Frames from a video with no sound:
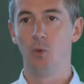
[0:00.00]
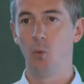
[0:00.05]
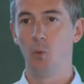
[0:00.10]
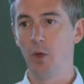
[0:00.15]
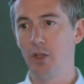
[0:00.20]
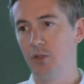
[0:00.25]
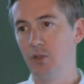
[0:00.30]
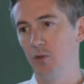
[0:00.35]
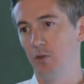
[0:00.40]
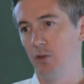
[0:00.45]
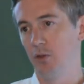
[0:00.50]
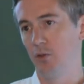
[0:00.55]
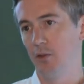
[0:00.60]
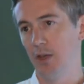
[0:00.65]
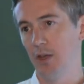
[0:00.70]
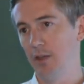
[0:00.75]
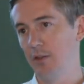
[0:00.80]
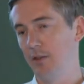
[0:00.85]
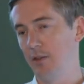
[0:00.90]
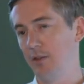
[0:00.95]
when you do
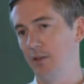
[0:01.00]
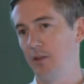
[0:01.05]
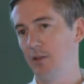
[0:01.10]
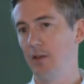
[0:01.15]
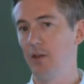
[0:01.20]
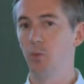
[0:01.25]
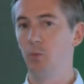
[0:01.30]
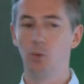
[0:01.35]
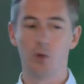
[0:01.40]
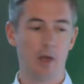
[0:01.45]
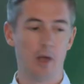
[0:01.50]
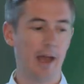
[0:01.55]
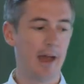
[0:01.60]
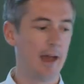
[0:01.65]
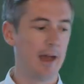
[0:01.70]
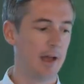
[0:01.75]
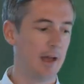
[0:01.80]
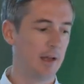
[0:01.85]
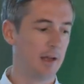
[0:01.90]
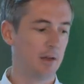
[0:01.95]
this, it will
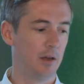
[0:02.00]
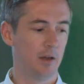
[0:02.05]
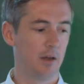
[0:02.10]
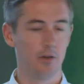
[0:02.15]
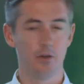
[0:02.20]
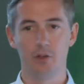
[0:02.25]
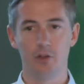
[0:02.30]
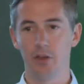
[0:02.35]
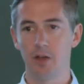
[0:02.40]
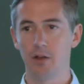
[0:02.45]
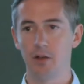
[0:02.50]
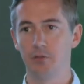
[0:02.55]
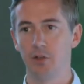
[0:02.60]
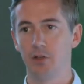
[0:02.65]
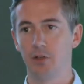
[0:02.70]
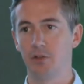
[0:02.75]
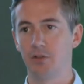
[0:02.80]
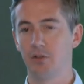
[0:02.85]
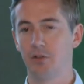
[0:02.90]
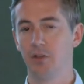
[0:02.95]
add under the
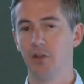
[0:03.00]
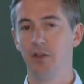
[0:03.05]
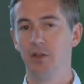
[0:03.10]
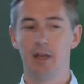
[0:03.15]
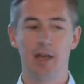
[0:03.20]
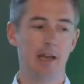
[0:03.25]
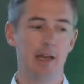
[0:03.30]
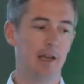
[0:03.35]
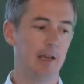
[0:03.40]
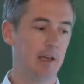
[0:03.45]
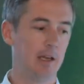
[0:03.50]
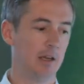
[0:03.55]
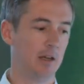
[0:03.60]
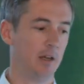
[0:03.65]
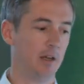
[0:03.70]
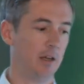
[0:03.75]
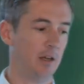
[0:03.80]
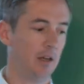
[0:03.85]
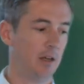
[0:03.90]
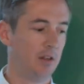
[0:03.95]
covers a
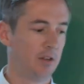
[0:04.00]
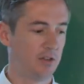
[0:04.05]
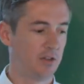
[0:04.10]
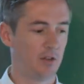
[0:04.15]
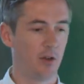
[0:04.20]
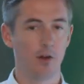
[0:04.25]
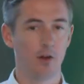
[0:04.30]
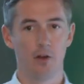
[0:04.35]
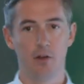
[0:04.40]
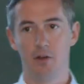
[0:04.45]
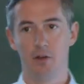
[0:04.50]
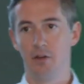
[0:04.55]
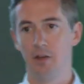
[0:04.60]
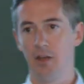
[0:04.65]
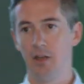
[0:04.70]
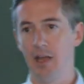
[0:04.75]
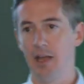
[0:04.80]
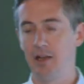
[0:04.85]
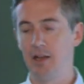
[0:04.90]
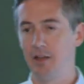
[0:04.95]
start
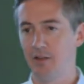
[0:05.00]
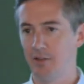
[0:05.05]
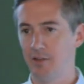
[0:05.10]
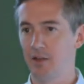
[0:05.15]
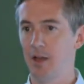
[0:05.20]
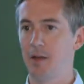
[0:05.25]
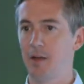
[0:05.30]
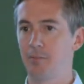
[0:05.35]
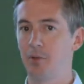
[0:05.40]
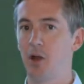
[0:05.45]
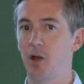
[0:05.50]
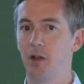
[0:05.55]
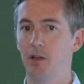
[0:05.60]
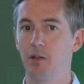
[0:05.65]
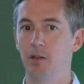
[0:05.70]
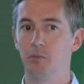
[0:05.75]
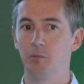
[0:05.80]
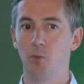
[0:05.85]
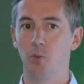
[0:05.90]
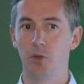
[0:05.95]
and a stop
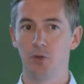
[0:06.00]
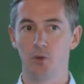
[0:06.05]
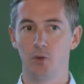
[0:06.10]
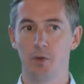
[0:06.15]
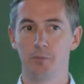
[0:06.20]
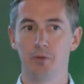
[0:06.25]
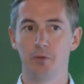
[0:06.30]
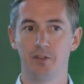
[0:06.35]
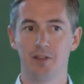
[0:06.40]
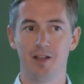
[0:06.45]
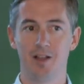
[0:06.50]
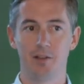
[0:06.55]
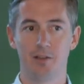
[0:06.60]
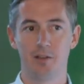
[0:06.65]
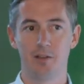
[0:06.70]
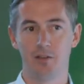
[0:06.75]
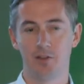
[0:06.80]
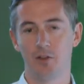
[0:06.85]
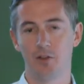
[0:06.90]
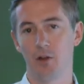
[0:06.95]
column, which represent
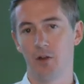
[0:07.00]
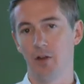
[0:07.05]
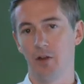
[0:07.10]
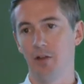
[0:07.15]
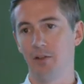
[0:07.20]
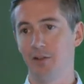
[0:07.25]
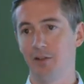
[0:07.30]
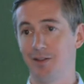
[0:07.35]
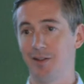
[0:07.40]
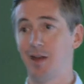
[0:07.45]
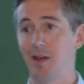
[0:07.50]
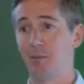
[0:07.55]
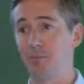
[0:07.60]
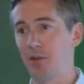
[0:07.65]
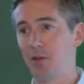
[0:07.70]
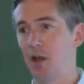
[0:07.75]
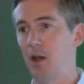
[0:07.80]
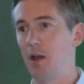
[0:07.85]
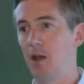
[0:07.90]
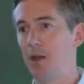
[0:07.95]
the start and the
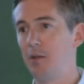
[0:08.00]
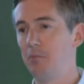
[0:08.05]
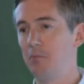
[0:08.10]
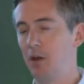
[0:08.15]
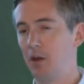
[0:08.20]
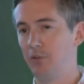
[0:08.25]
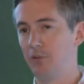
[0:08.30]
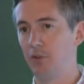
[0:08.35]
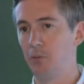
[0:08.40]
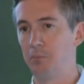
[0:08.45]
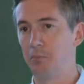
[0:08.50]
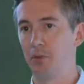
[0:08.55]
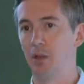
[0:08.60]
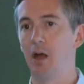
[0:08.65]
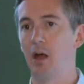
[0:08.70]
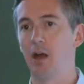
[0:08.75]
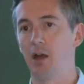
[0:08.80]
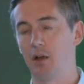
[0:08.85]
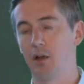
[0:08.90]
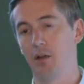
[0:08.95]
stop time of the
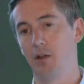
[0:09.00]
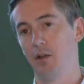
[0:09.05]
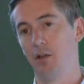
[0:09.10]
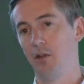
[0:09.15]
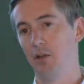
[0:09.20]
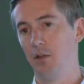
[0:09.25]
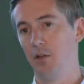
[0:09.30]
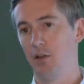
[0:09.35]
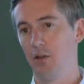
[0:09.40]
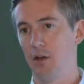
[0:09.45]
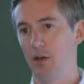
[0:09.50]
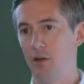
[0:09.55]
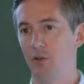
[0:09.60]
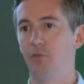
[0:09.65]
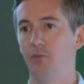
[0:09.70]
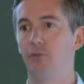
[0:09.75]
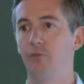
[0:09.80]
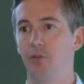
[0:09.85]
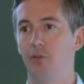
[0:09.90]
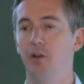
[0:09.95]
block
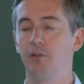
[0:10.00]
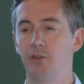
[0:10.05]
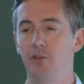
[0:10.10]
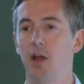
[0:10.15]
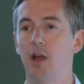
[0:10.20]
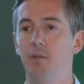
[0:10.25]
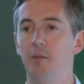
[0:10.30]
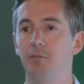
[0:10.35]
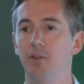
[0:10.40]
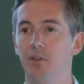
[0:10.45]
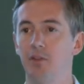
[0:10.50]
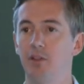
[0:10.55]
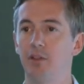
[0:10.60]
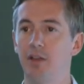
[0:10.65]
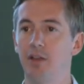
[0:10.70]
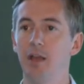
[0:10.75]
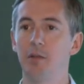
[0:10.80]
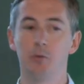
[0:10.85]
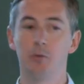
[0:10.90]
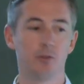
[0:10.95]
of, of time that the
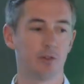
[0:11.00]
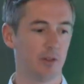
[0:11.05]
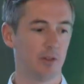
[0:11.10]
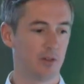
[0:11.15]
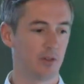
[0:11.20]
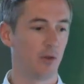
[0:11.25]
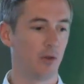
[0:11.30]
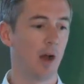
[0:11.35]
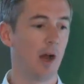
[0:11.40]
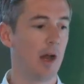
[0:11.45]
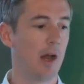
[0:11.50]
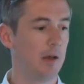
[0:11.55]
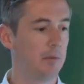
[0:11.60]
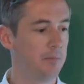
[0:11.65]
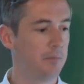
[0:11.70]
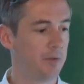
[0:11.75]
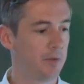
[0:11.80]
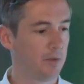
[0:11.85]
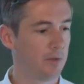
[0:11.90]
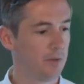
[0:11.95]
table
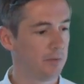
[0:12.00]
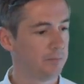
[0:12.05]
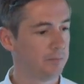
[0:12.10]
describes.